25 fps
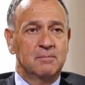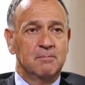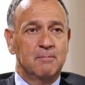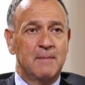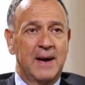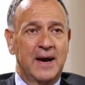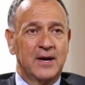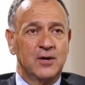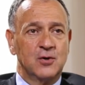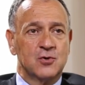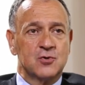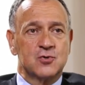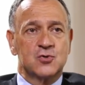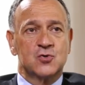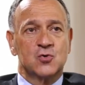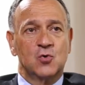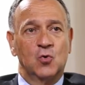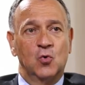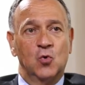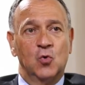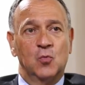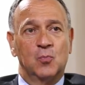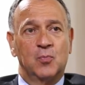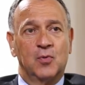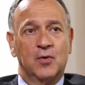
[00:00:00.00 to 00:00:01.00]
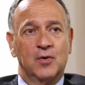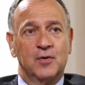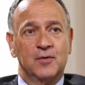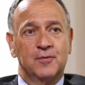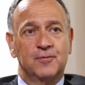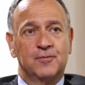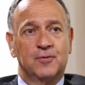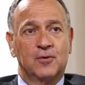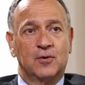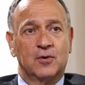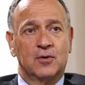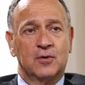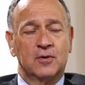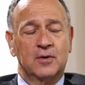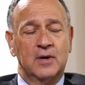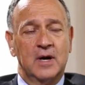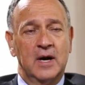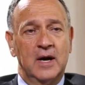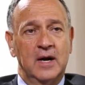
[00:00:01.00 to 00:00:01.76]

minus 0.4,